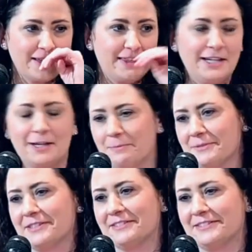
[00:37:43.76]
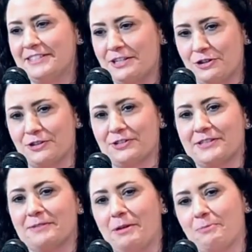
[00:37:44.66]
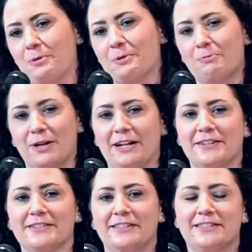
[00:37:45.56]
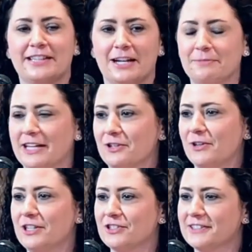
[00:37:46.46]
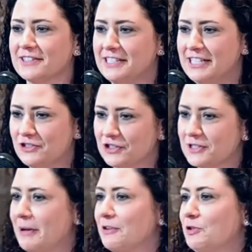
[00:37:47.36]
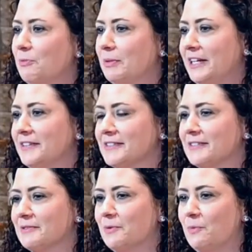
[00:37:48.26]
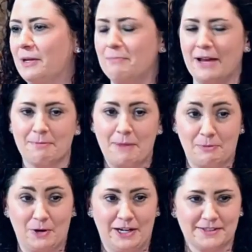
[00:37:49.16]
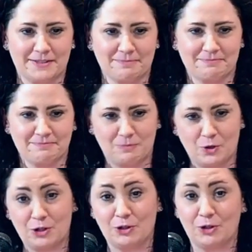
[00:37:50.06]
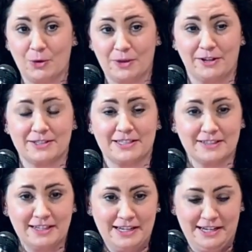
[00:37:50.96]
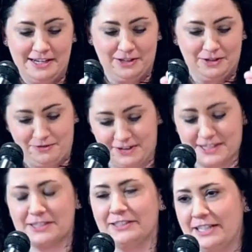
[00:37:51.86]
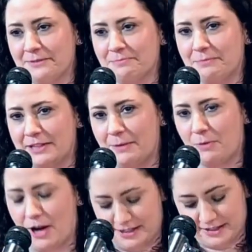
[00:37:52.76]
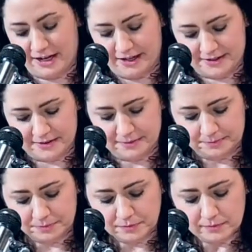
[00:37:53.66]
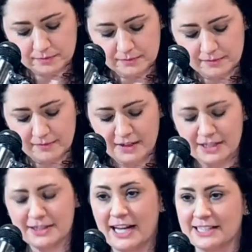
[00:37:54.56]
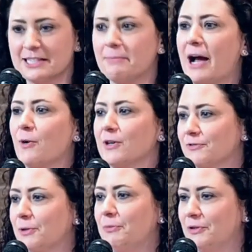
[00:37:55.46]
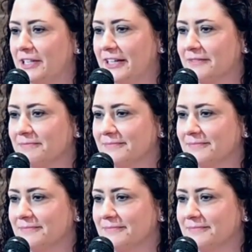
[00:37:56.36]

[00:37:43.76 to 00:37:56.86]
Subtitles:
Themed dinners, people would bring us. They'd set up decorations, they'd teach us about a new place. We'd make memories. Couldn't go there physically, but they brought it to us. That's the power of community.